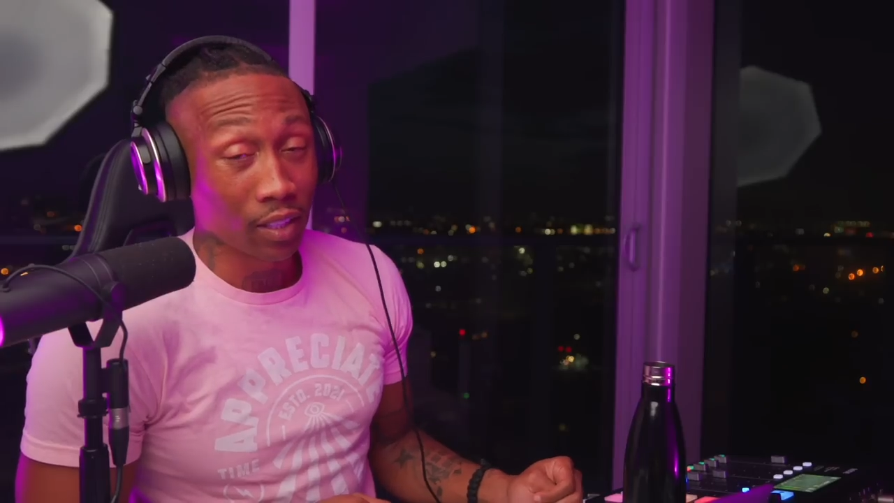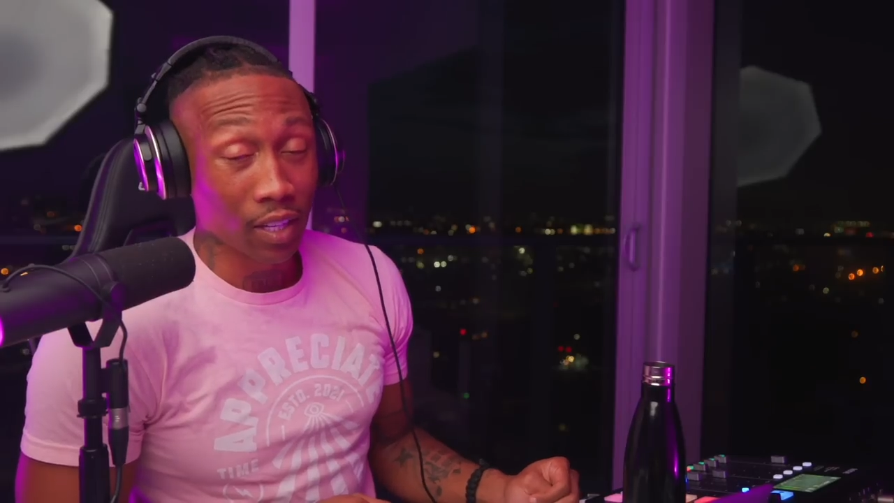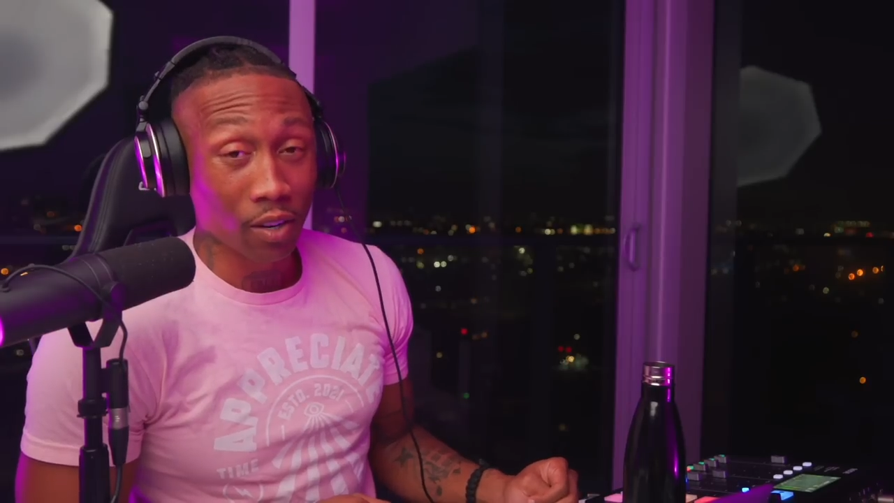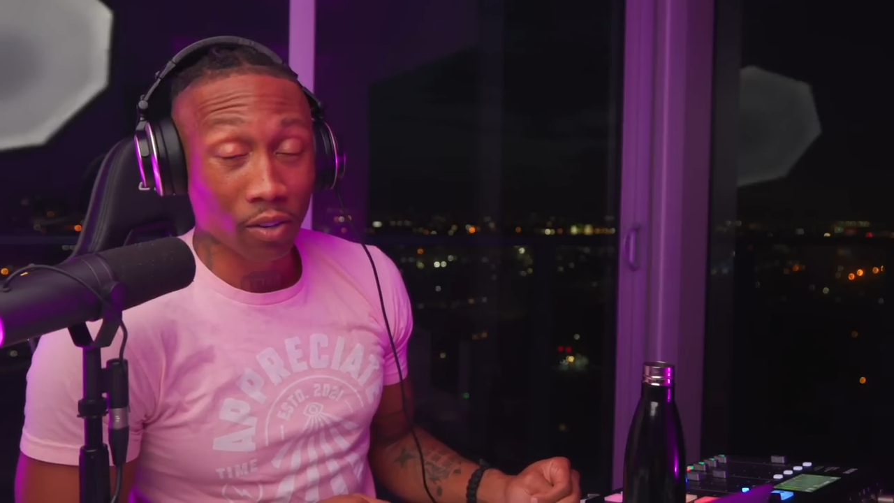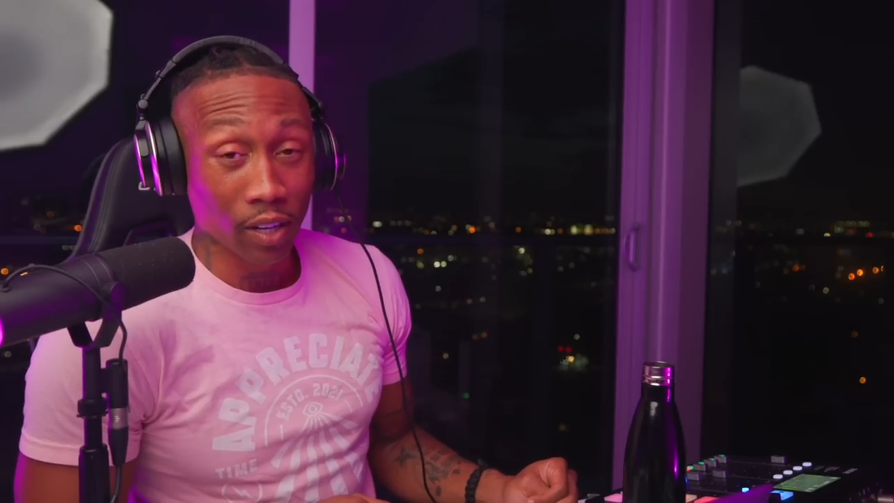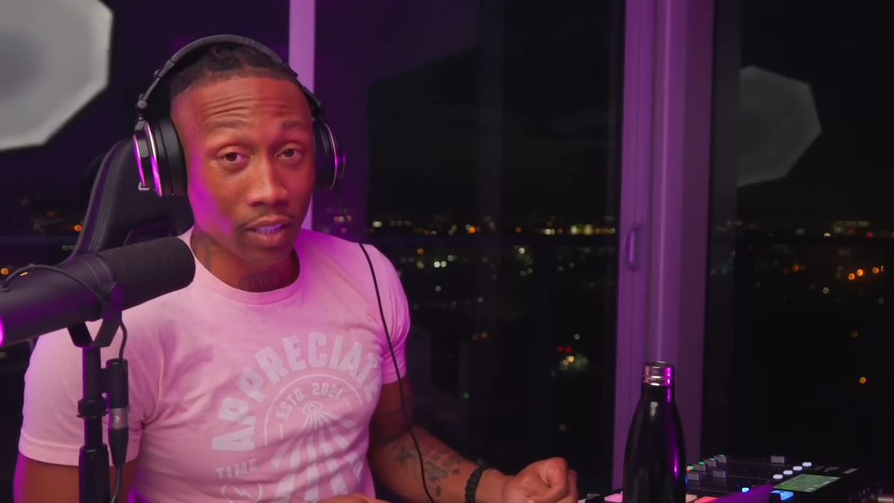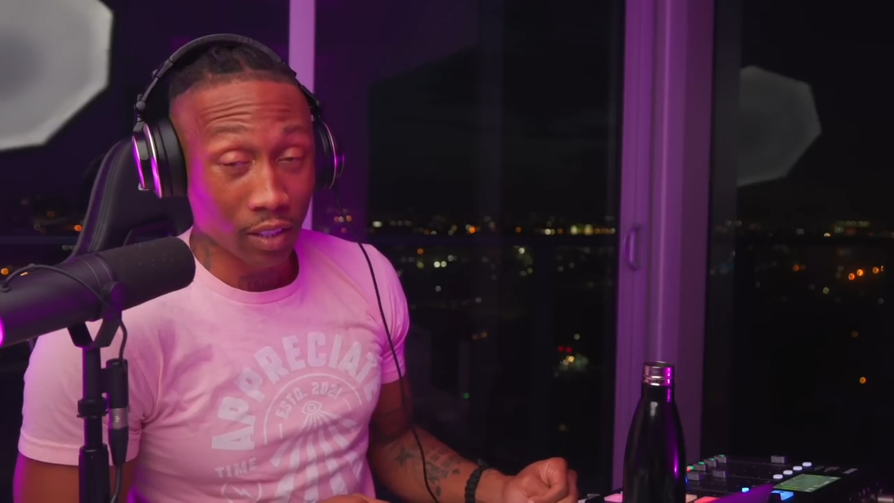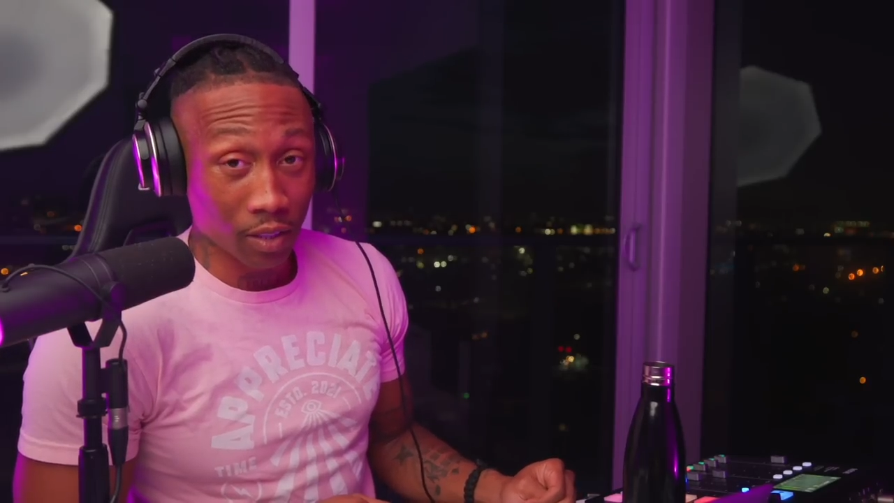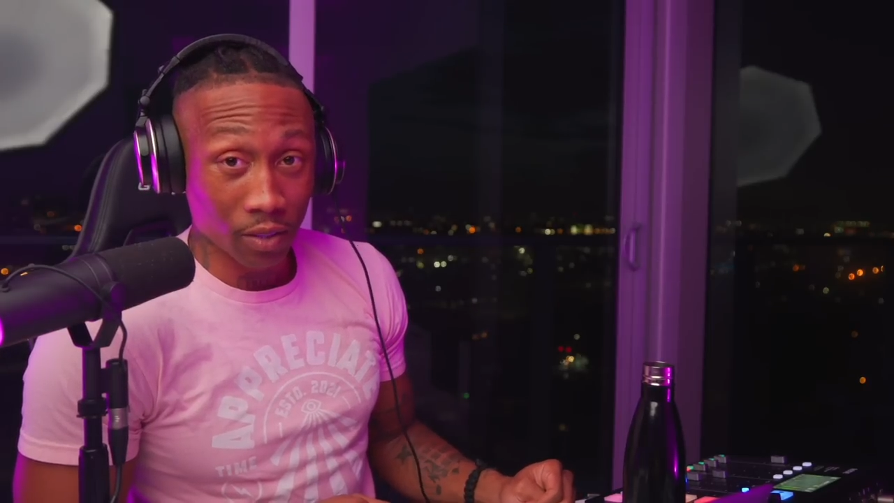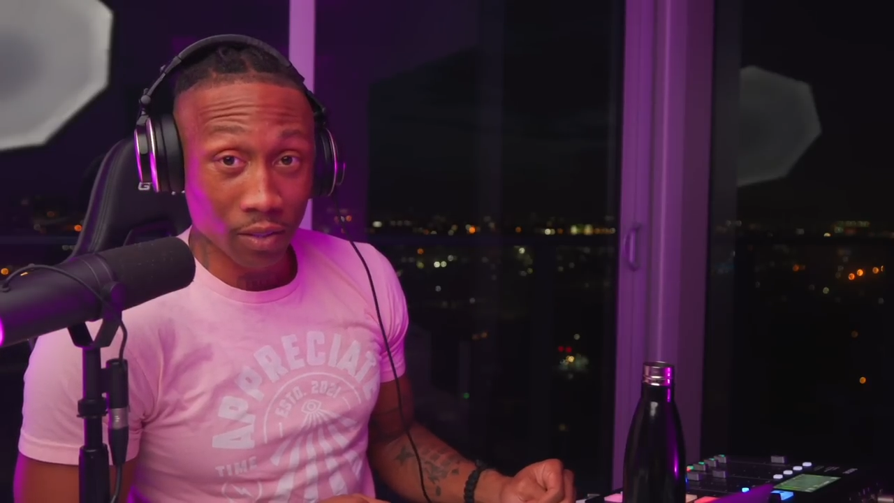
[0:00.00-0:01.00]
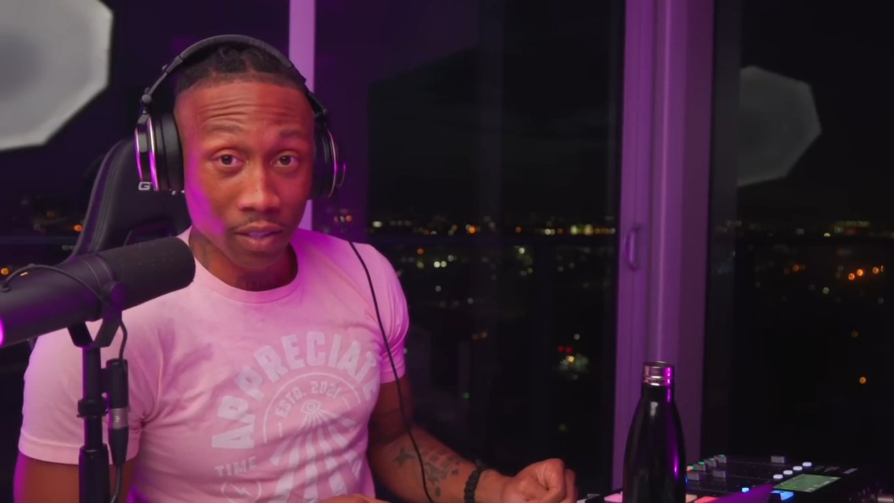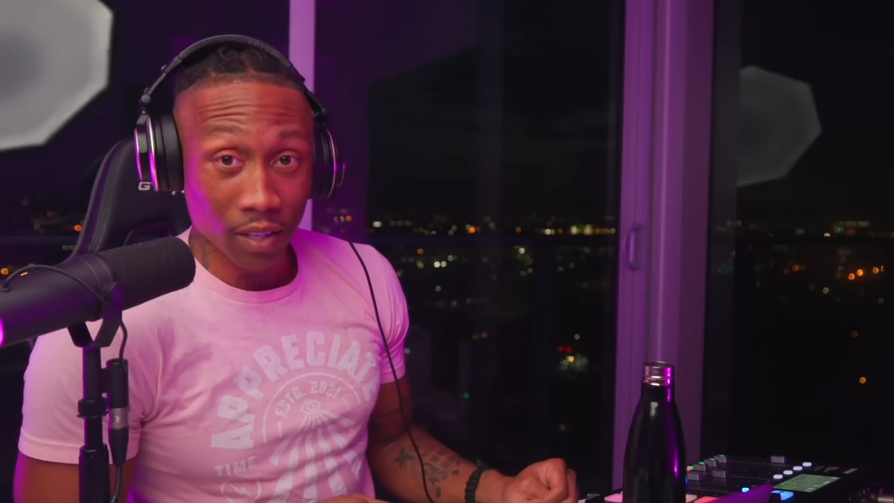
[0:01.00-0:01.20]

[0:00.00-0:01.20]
sound crazy though.